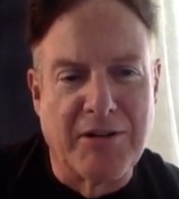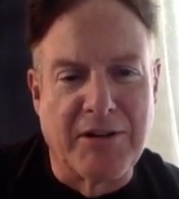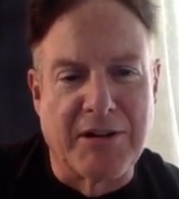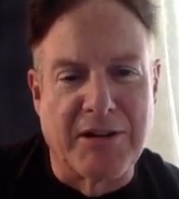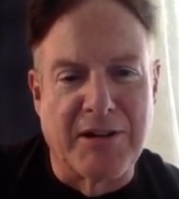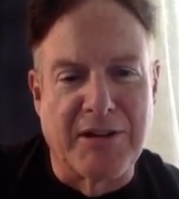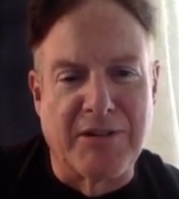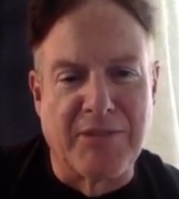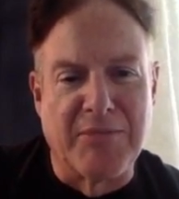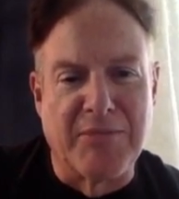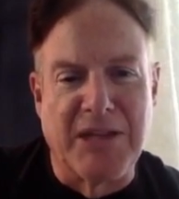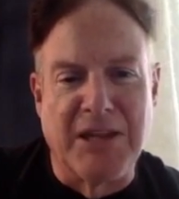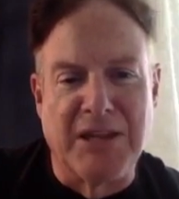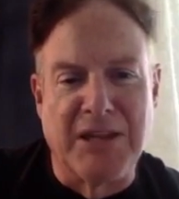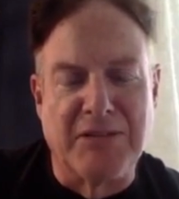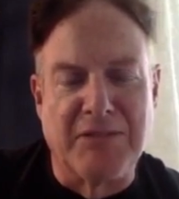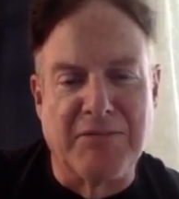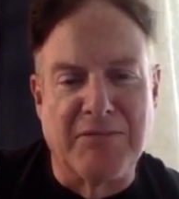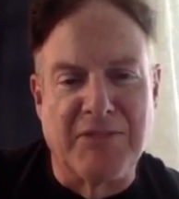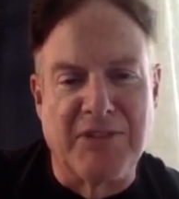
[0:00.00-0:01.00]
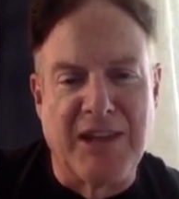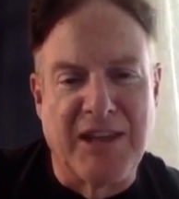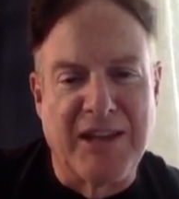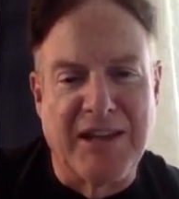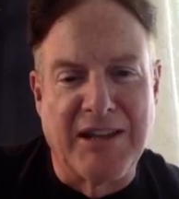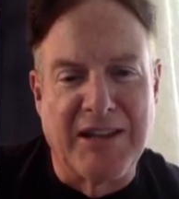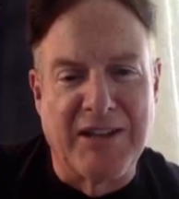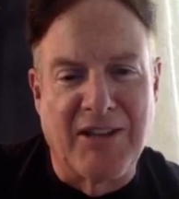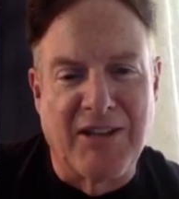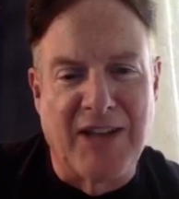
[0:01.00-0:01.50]
It can mean
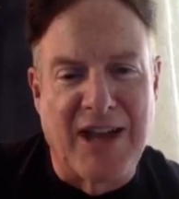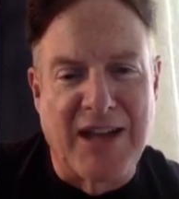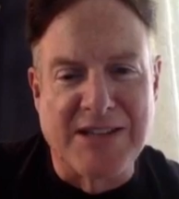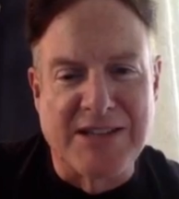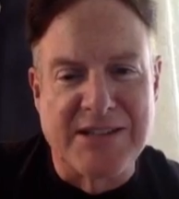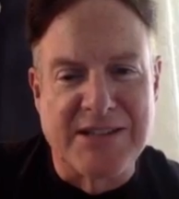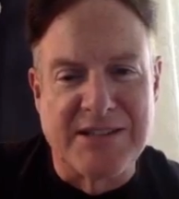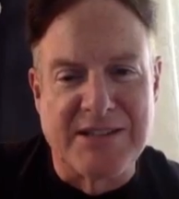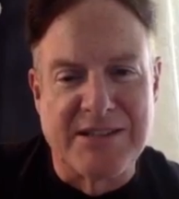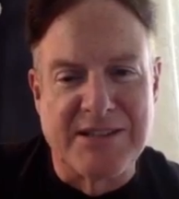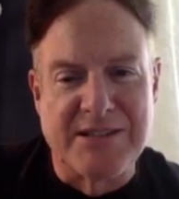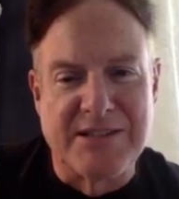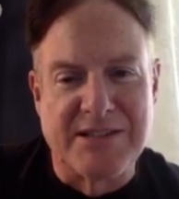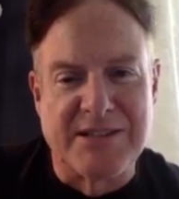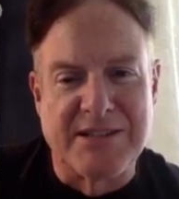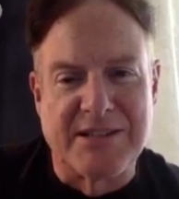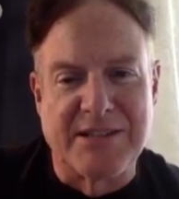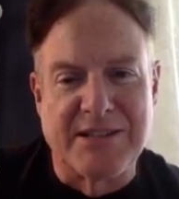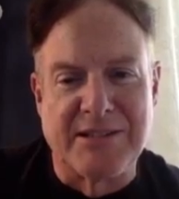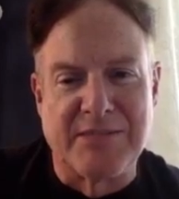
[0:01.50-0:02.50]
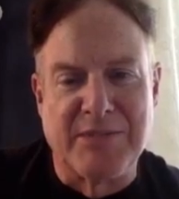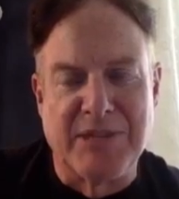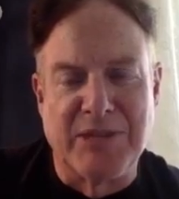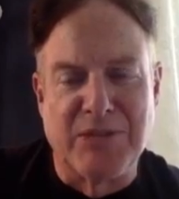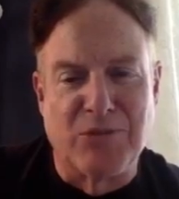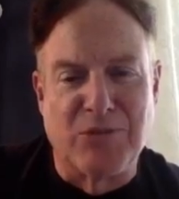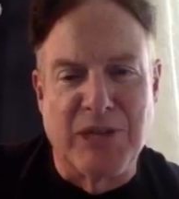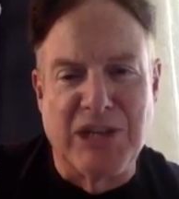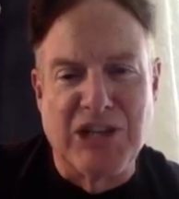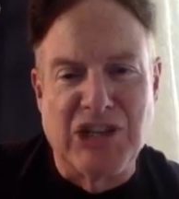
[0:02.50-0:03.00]
taking classes. It can mean
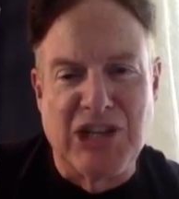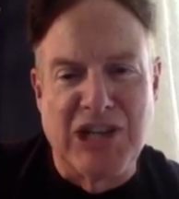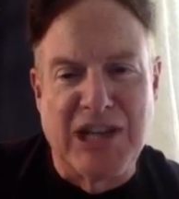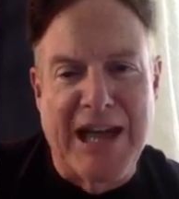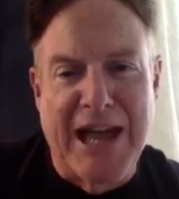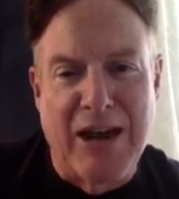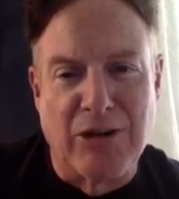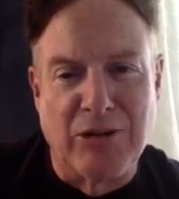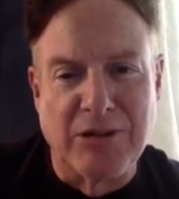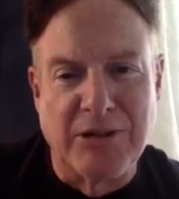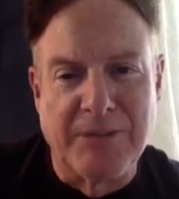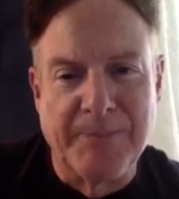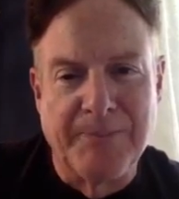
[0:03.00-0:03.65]
reaching out